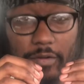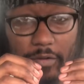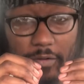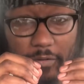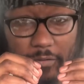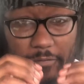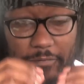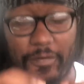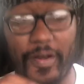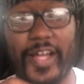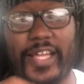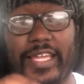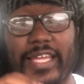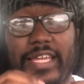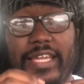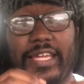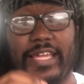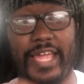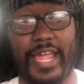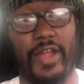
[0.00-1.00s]

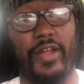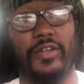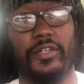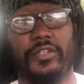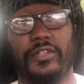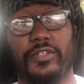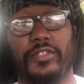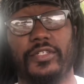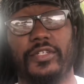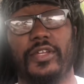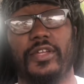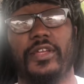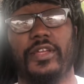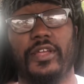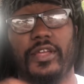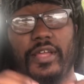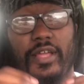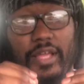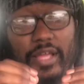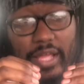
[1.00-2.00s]
fucking characters
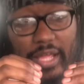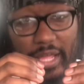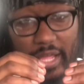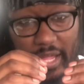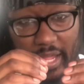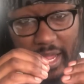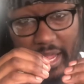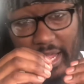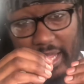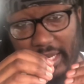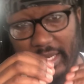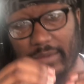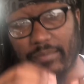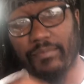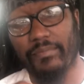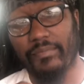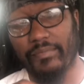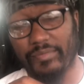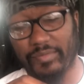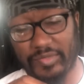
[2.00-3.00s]
in
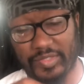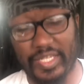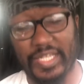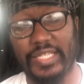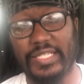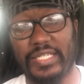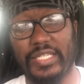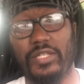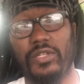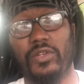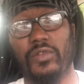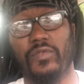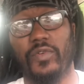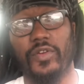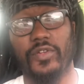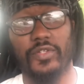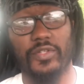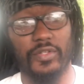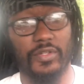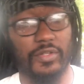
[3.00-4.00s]
DC Universe.